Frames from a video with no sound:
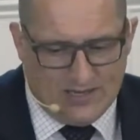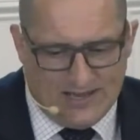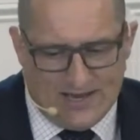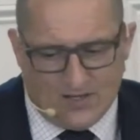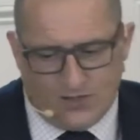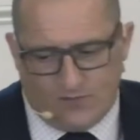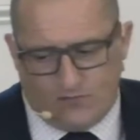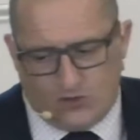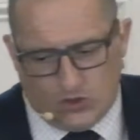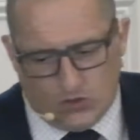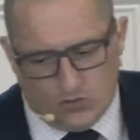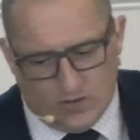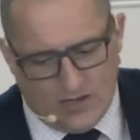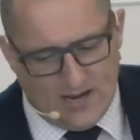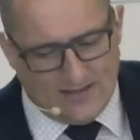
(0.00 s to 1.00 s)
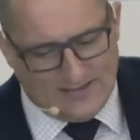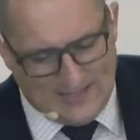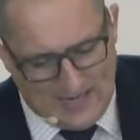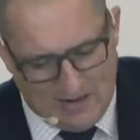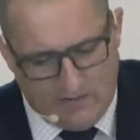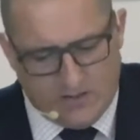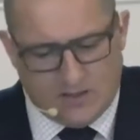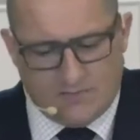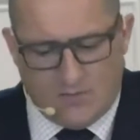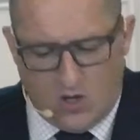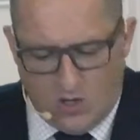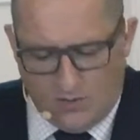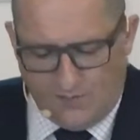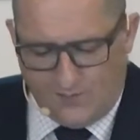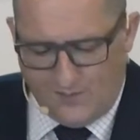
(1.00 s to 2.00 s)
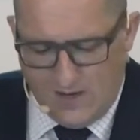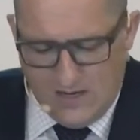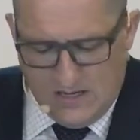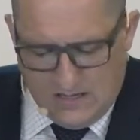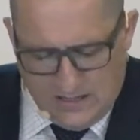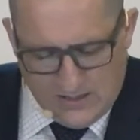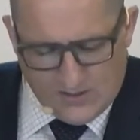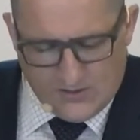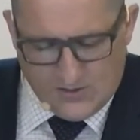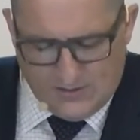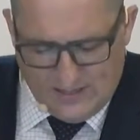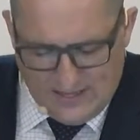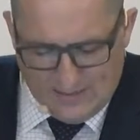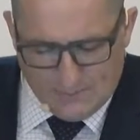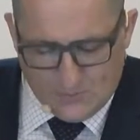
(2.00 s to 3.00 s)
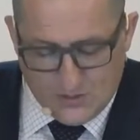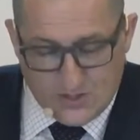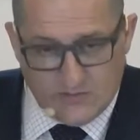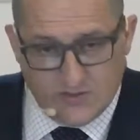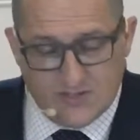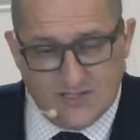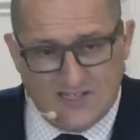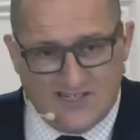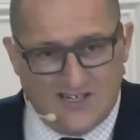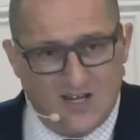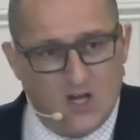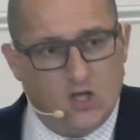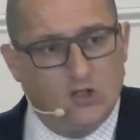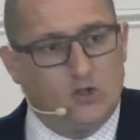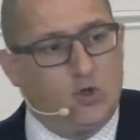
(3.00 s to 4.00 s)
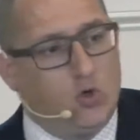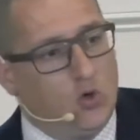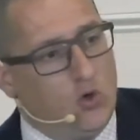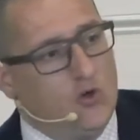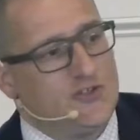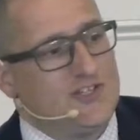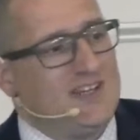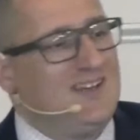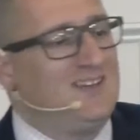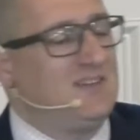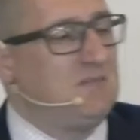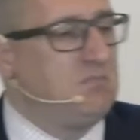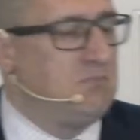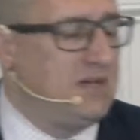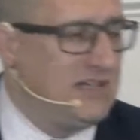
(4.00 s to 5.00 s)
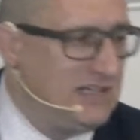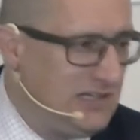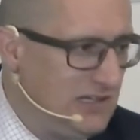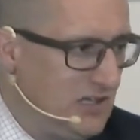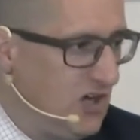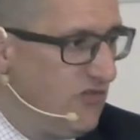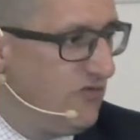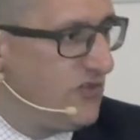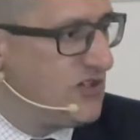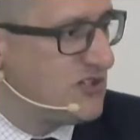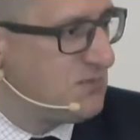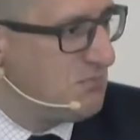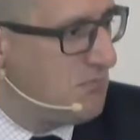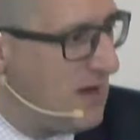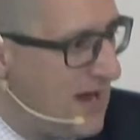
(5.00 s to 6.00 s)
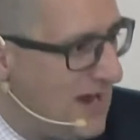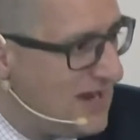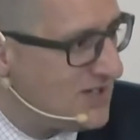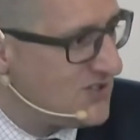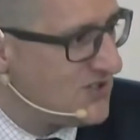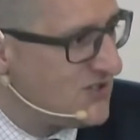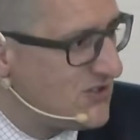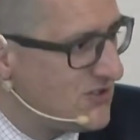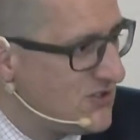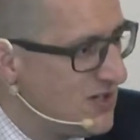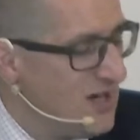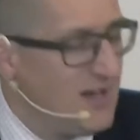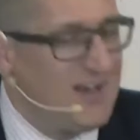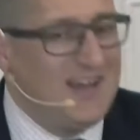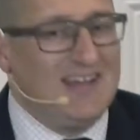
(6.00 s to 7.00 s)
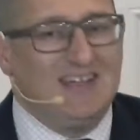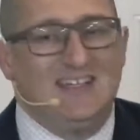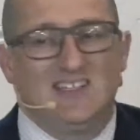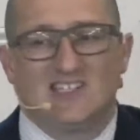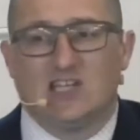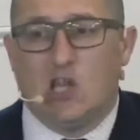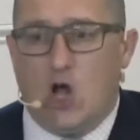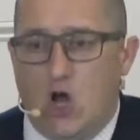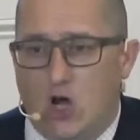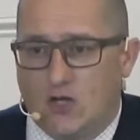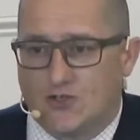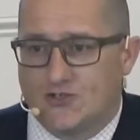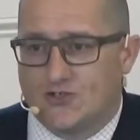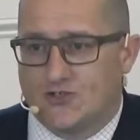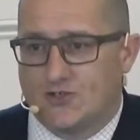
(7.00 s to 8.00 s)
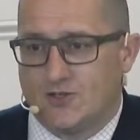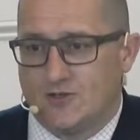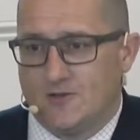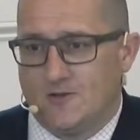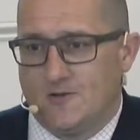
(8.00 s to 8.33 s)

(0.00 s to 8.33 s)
the land of Judah, and carry them off into captivity. Caught in the middle of this mess is Lot,